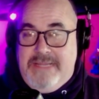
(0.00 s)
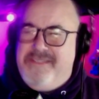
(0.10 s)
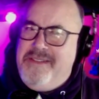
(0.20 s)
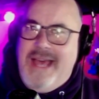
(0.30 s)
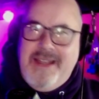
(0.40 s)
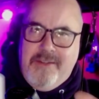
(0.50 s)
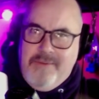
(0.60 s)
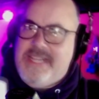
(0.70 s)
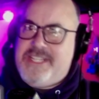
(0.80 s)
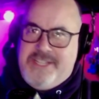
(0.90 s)
They're not in a
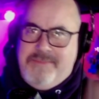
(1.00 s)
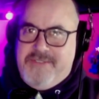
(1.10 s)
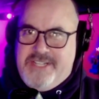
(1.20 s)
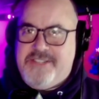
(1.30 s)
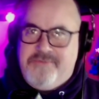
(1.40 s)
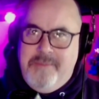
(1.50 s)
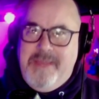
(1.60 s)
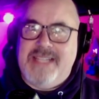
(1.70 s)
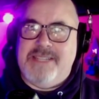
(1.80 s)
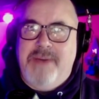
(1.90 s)
relationship. They're just
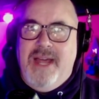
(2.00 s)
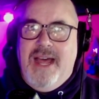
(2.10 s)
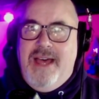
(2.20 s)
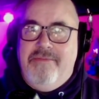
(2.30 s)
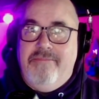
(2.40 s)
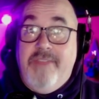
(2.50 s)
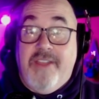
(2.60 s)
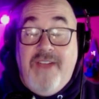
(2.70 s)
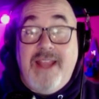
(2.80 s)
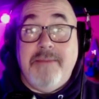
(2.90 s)
roommates. But you
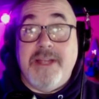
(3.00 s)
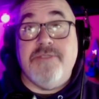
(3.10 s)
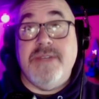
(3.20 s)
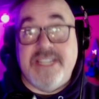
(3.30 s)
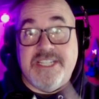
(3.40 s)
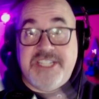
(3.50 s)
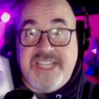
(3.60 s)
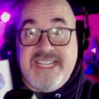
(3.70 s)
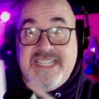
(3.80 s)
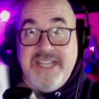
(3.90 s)
can find them on Twitch at
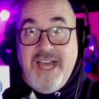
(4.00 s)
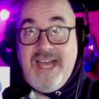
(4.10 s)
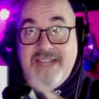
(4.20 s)
She's Not